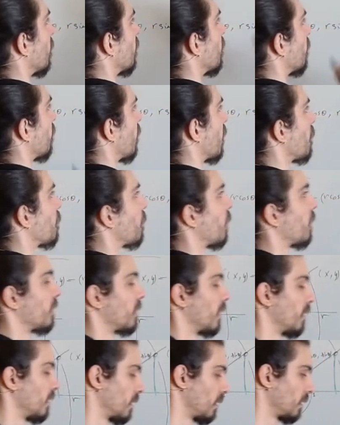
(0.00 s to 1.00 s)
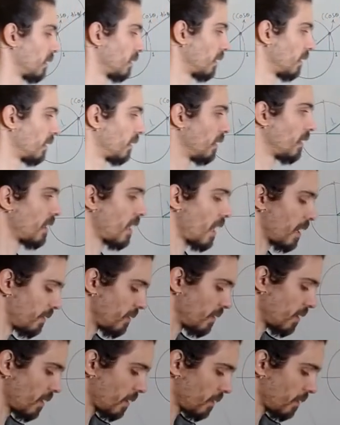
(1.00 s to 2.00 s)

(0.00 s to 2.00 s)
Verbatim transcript: Very important idea.